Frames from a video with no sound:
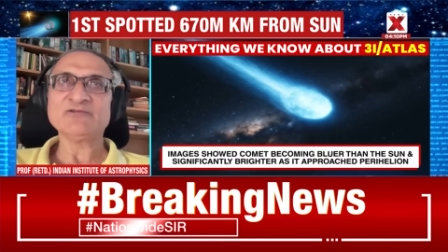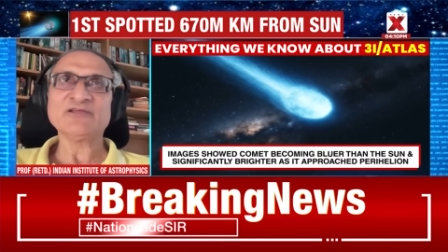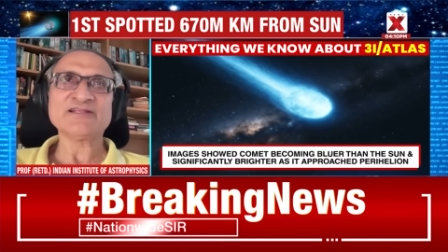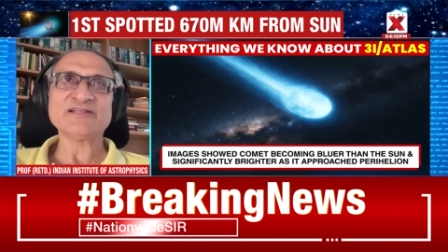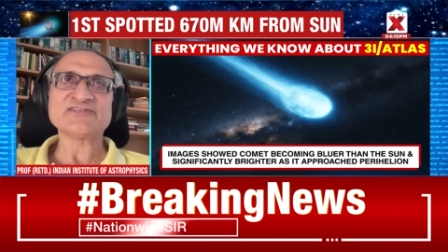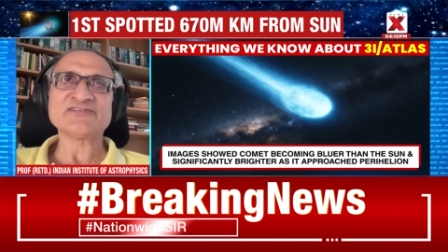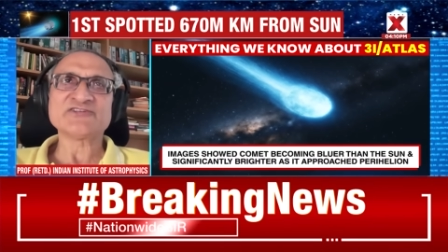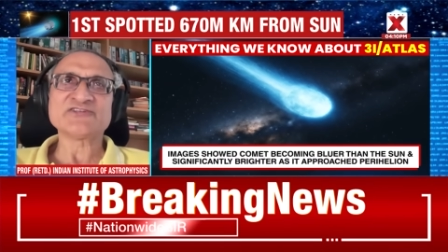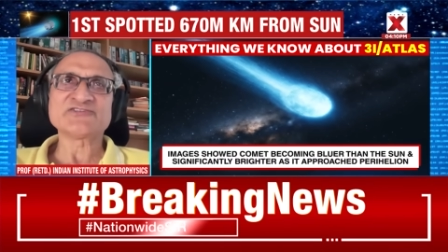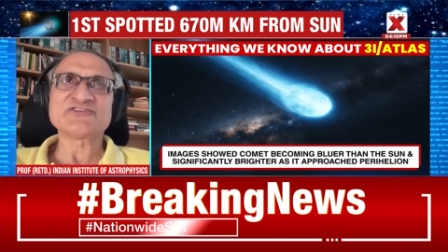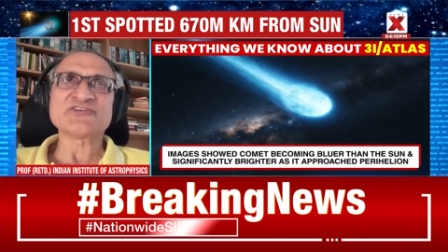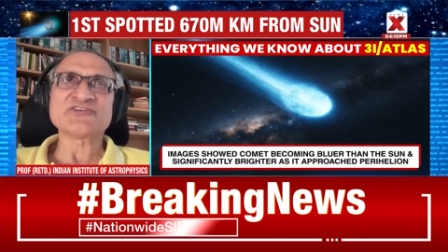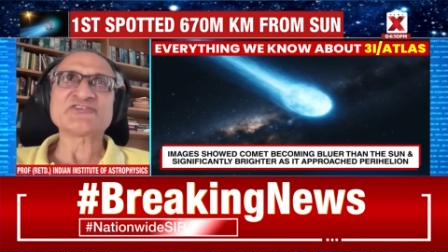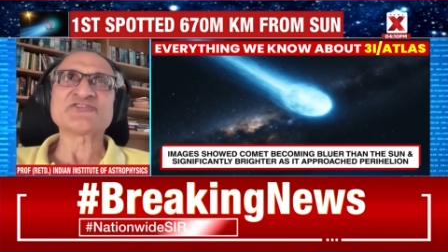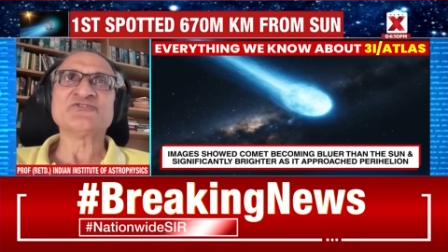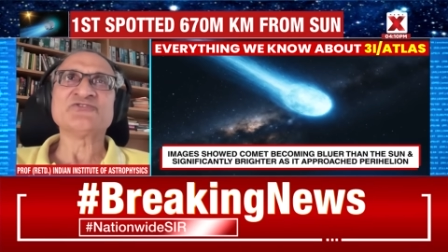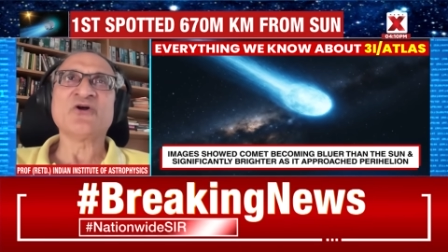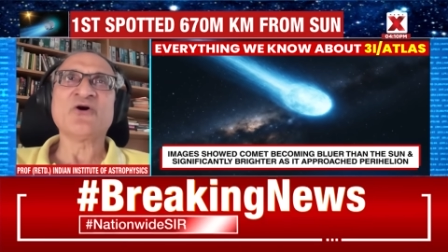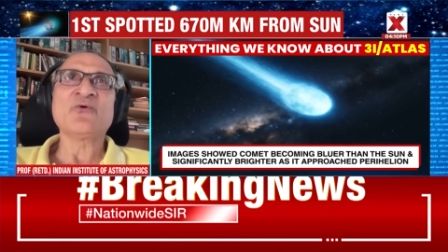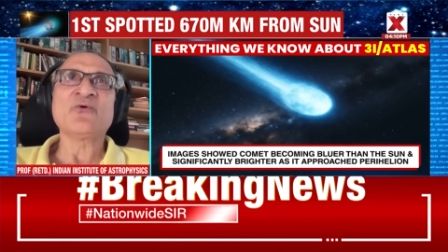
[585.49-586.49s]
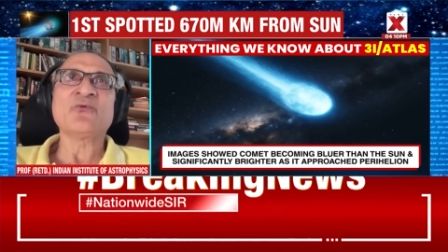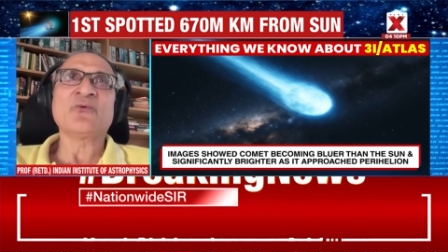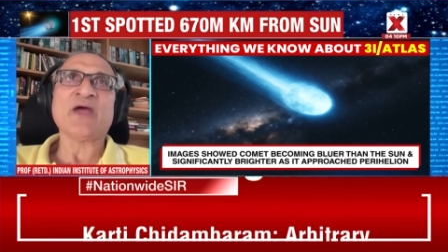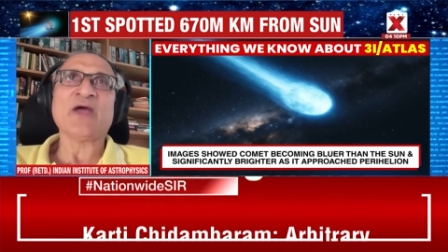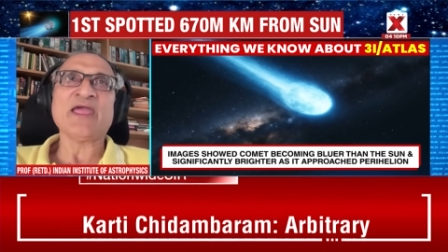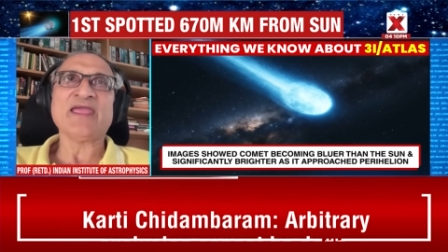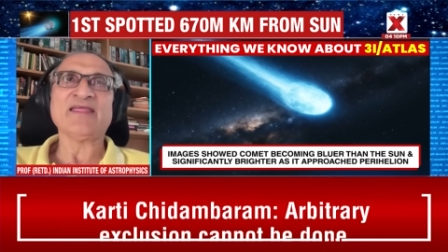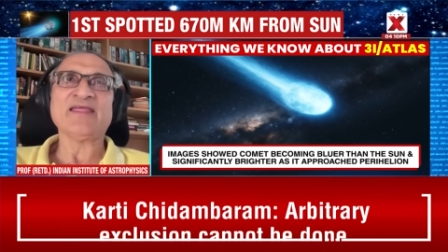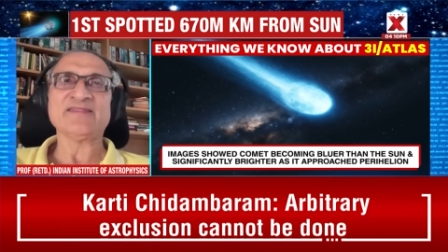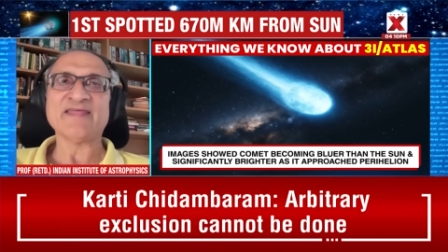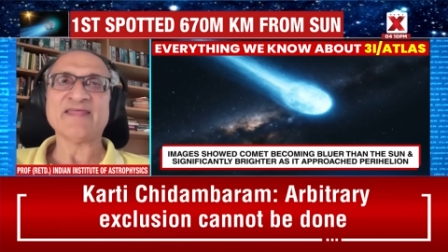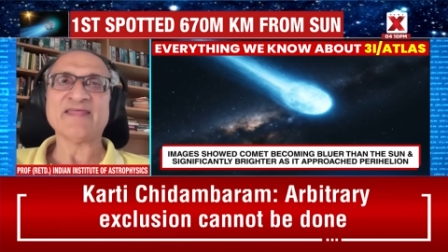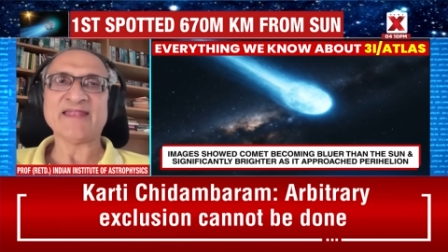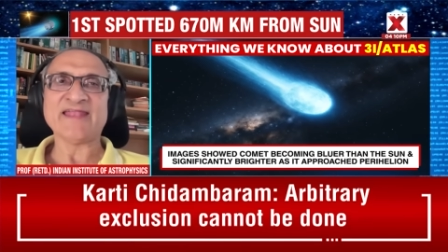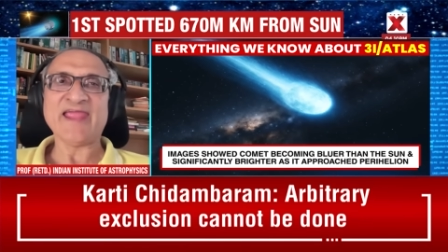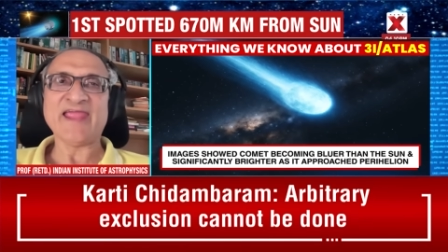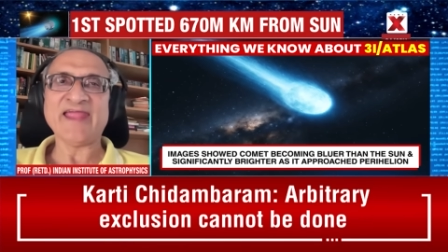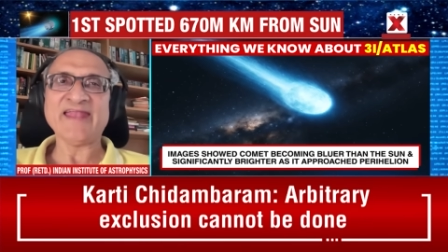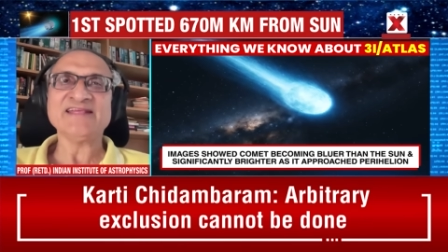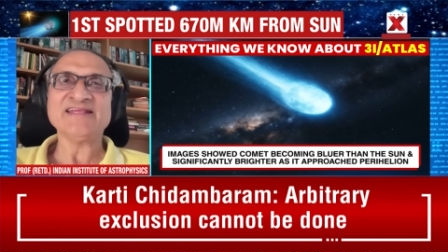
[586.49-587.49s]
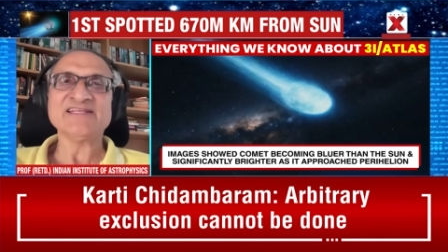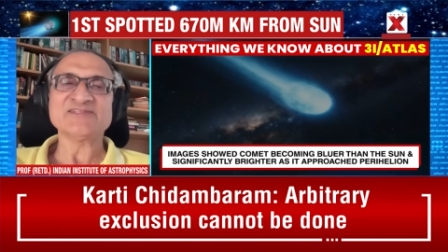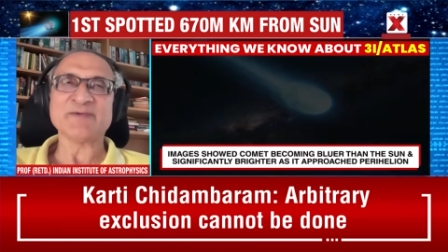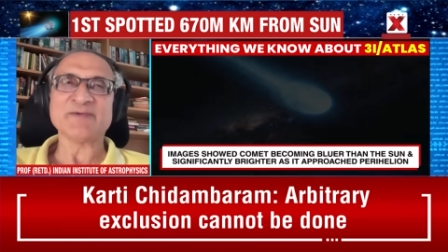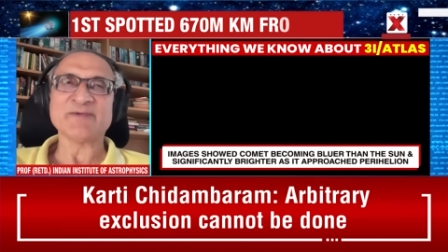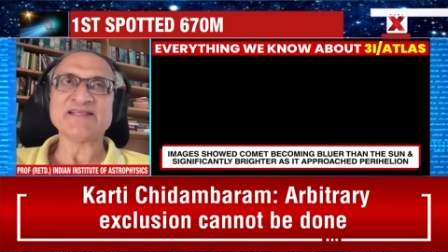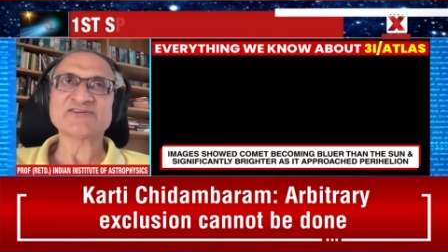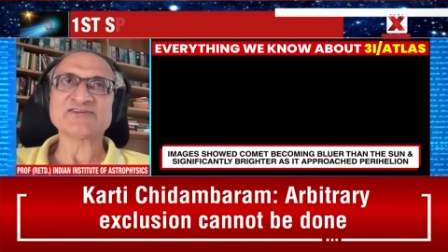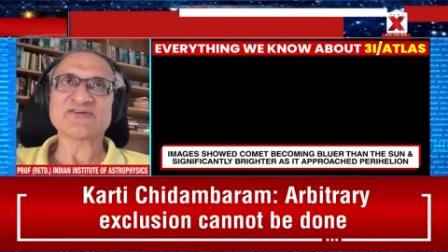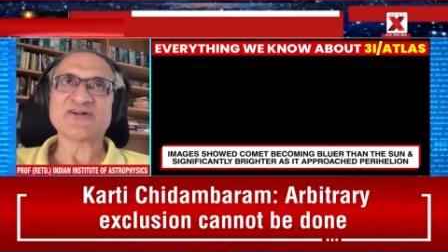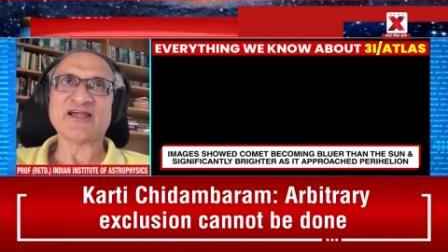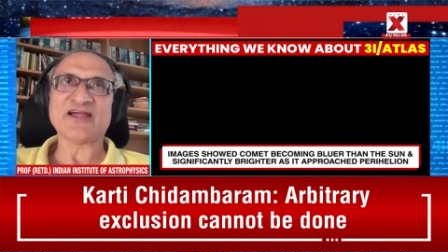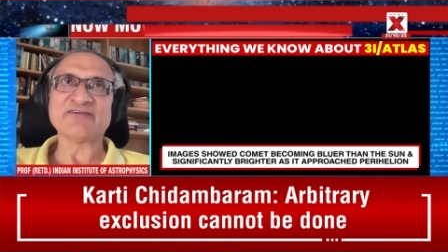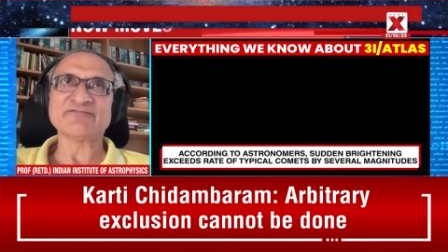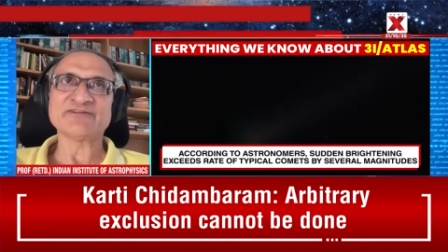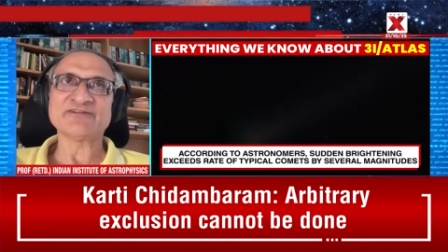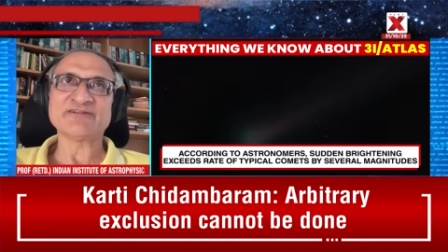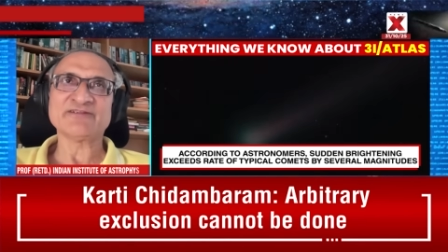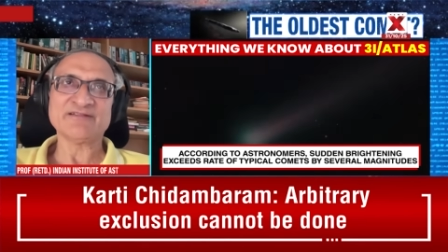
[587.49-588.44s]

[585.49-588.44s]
It's, there's just no way that any spacecraft